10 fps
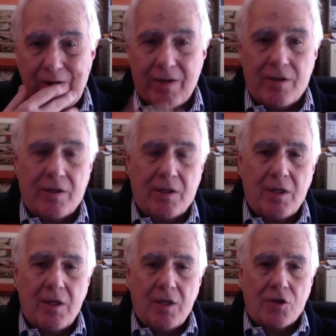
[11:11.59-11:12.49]
And
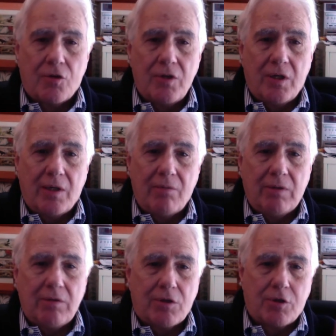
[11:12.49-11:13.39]
uh, so, yeah,
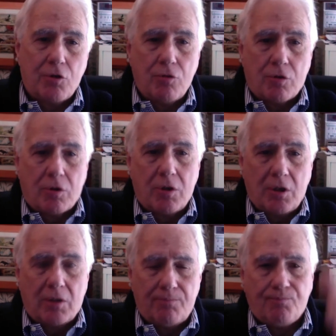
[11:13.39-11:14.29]
I, I salute
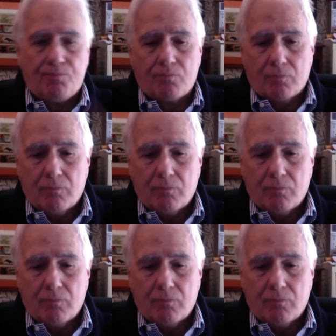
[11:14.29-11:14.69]
the um,